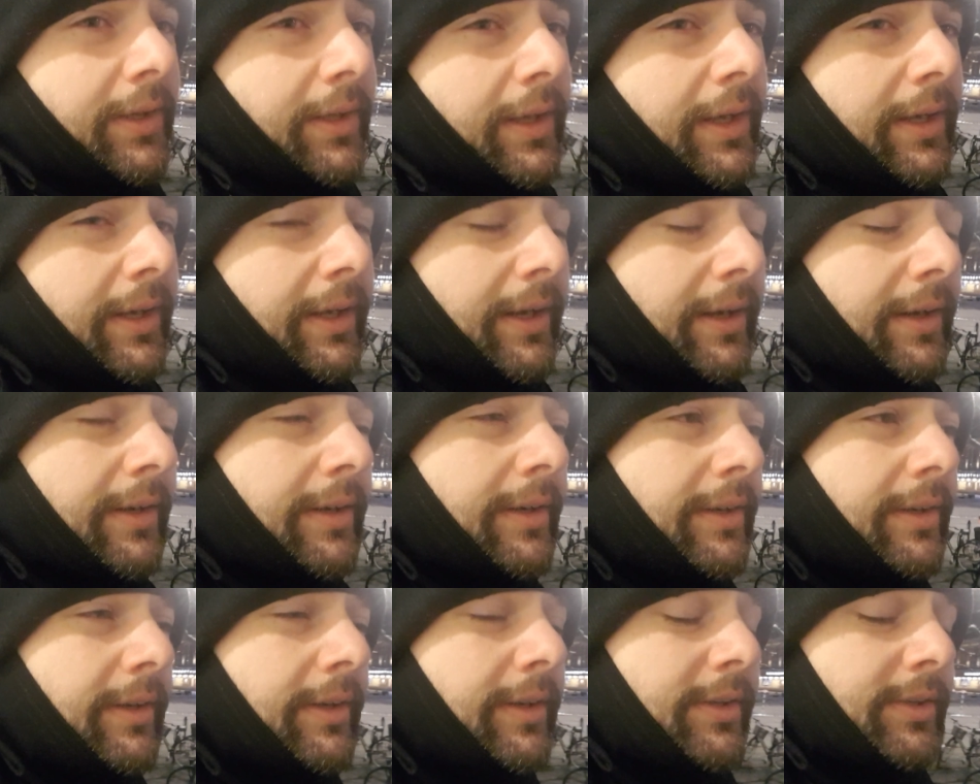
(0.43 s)
Hey
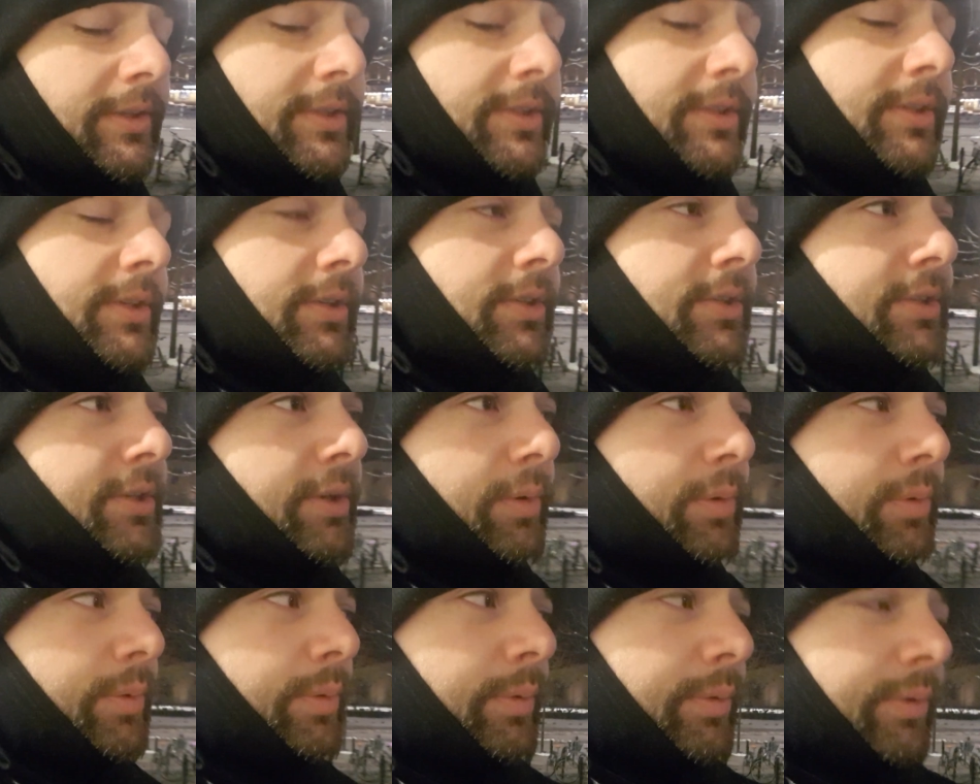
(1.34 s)
guys,
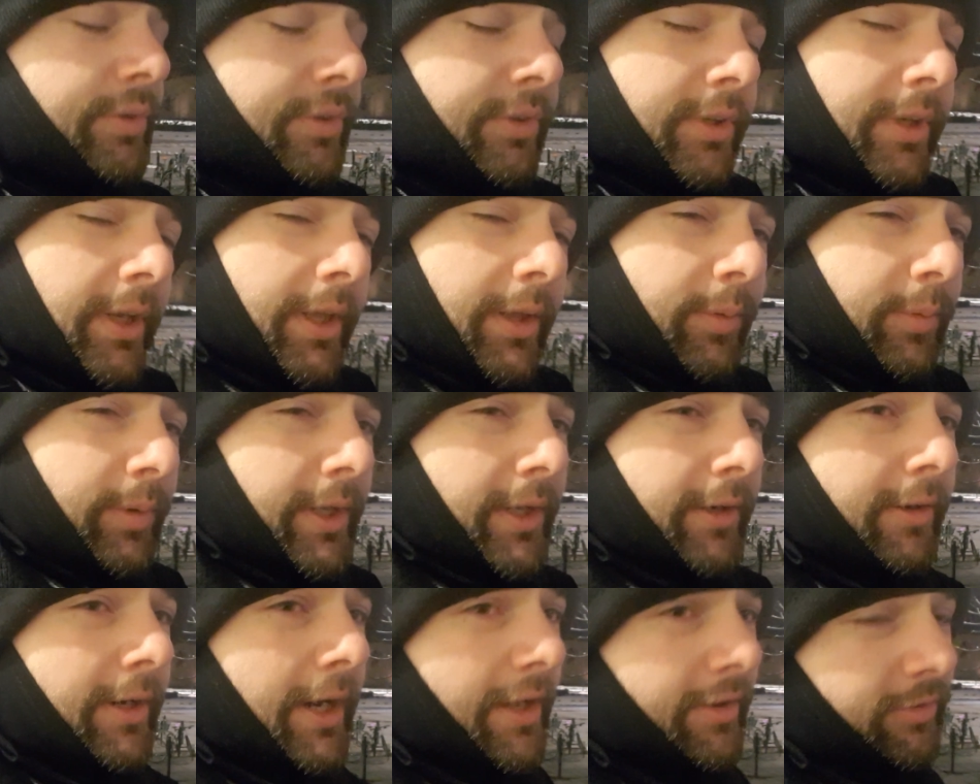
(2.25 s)
so today
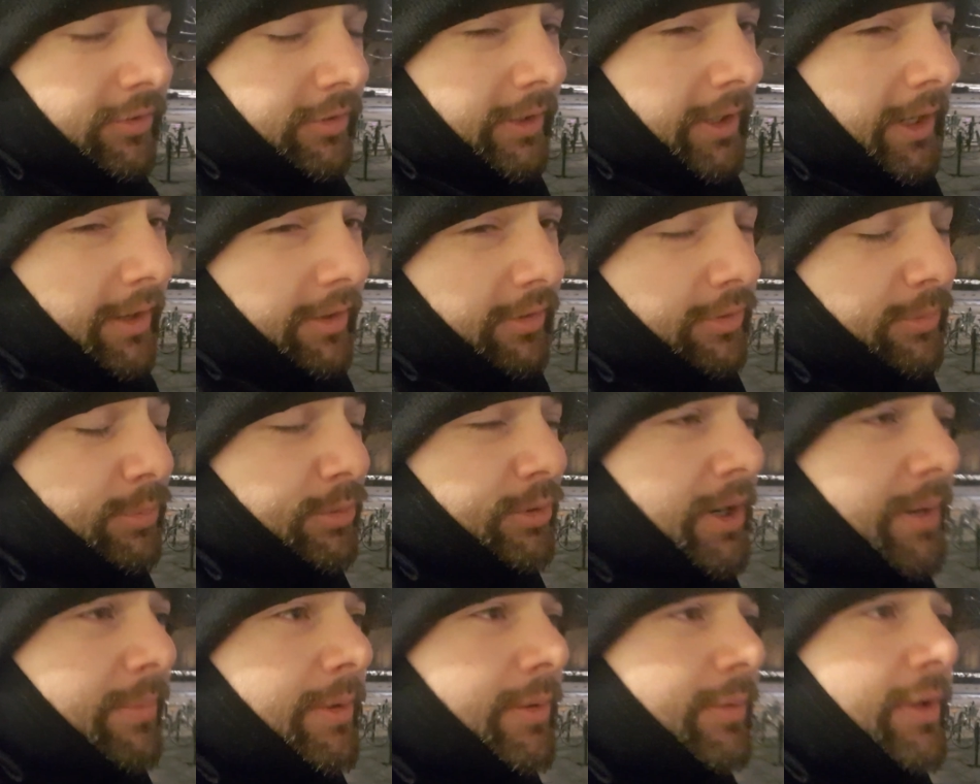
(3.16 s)
we are answering a
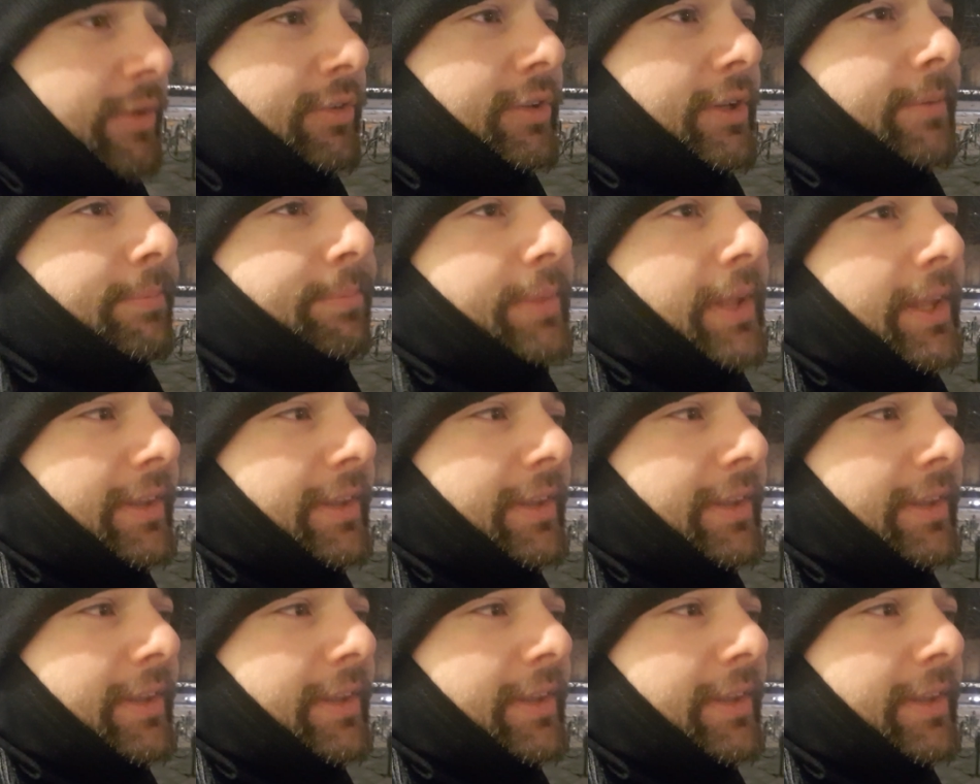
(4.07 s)
subscriber question.